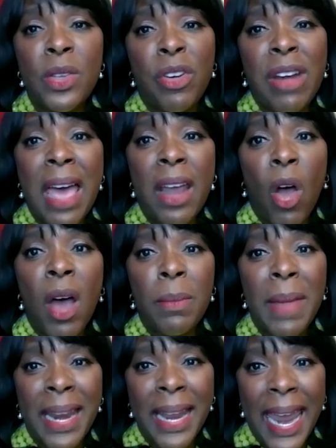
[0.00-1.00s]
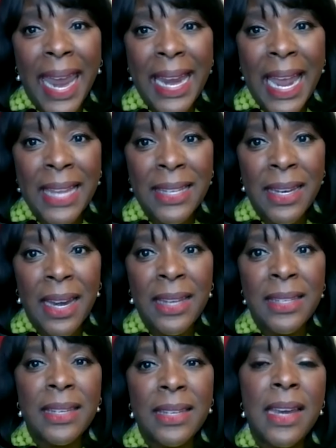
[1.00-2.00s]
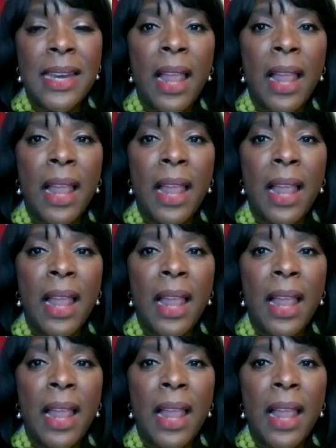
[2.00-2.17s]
so they're not on Medicaid as it exists